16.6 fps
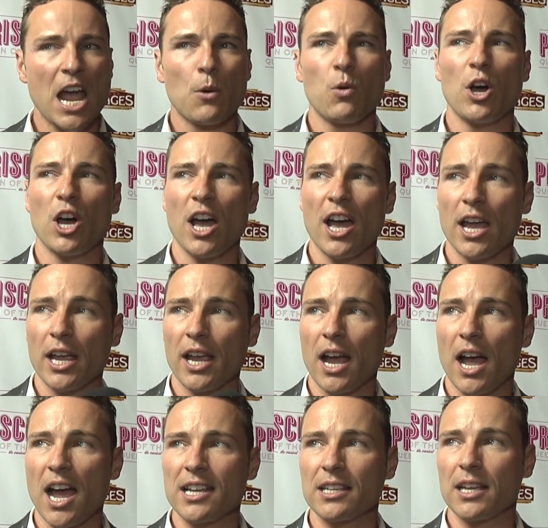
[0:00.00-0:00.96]
Well, I,
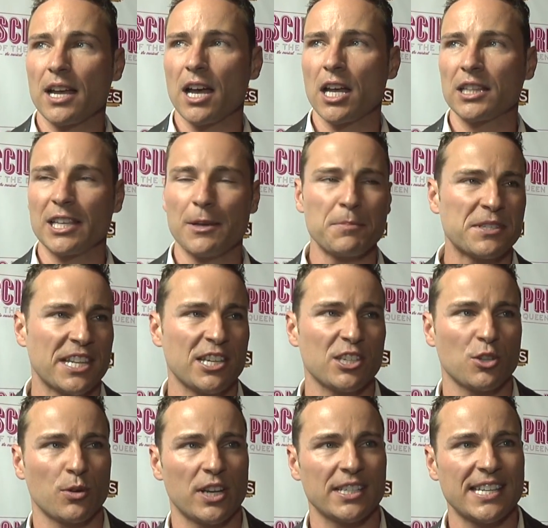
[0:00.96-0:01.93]
I uh, lip-sync
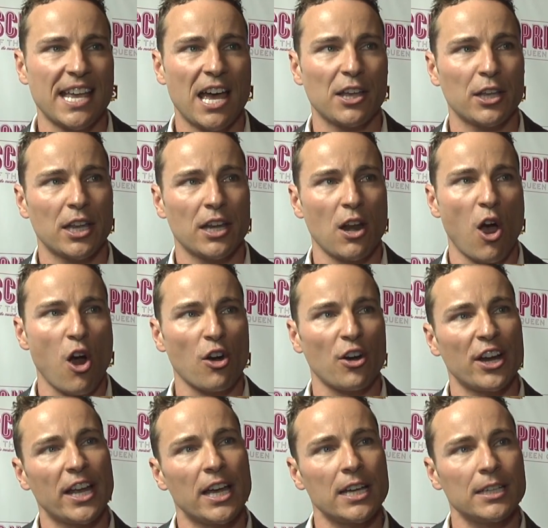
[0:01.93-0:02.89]
to an Italian
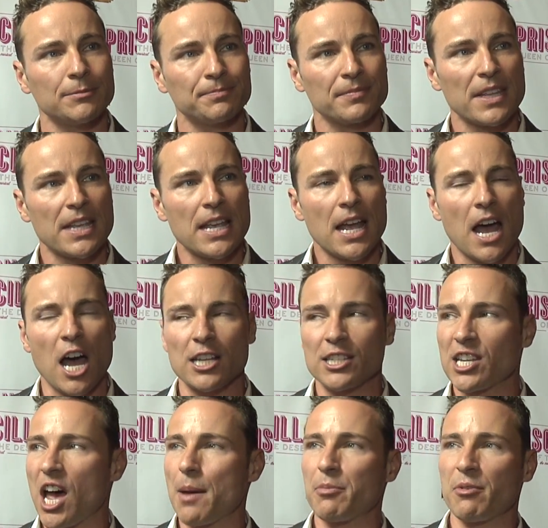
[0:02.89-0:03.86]
aria on
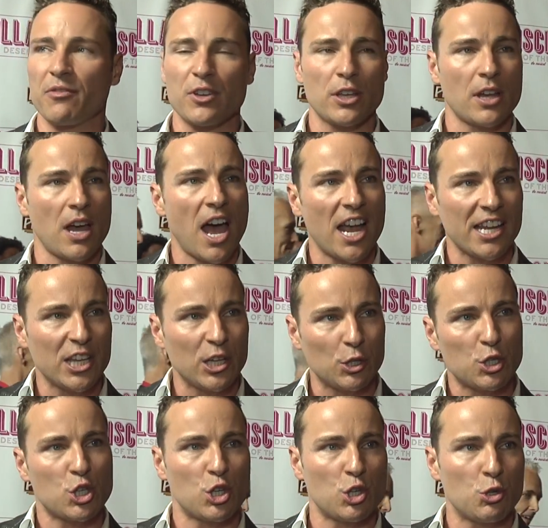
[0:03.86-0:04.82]
top of a high
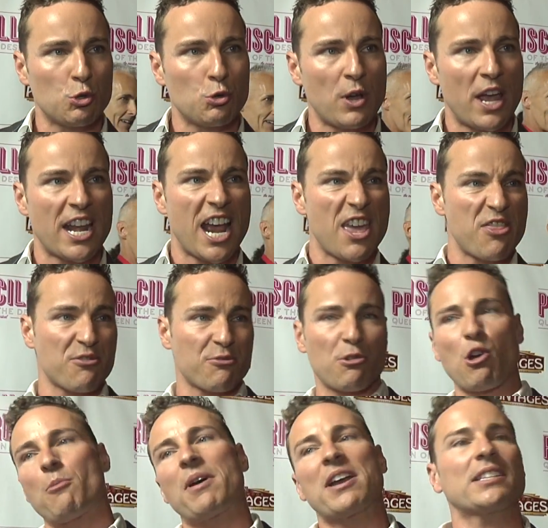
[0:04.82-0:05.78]
heel shoe, and I
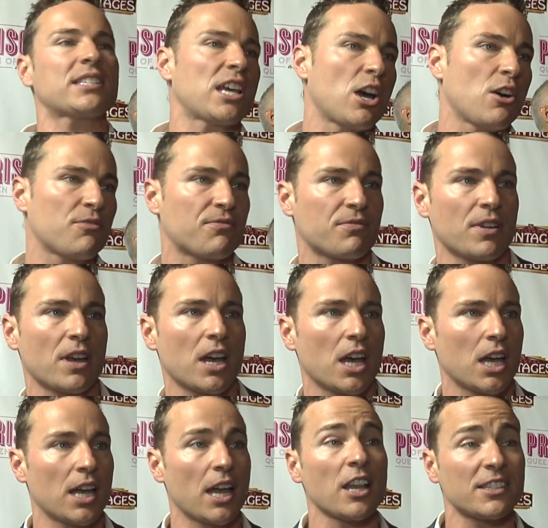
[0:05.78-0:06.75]
throw myself,
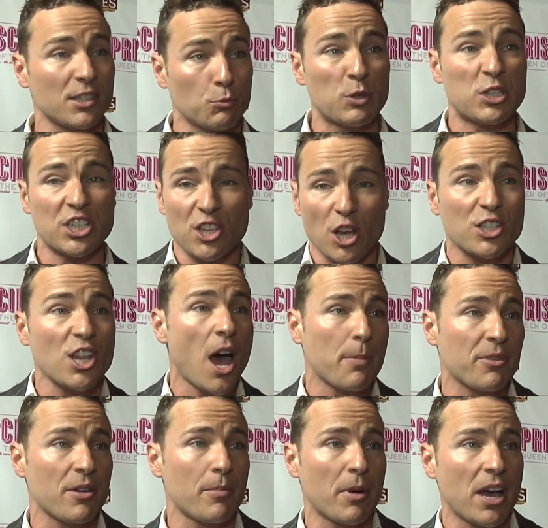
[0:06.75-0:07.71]
uh, which is on
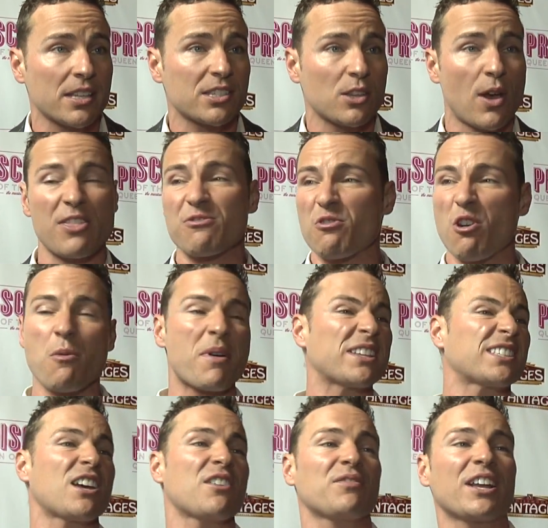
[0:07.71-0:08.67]
top of the bus, so I throw
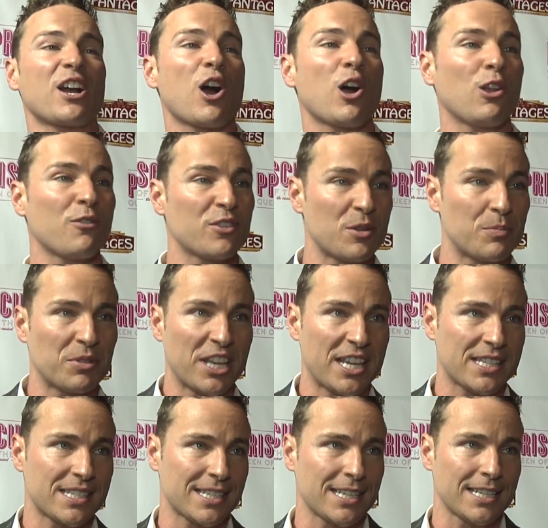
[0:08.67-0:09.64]
myself, like, all over the
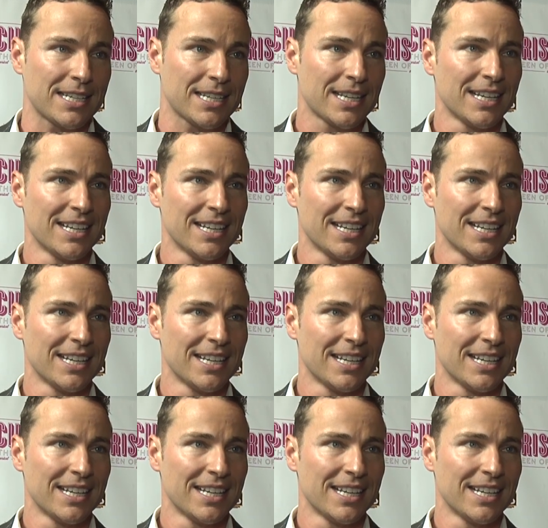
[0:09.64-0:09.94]
place and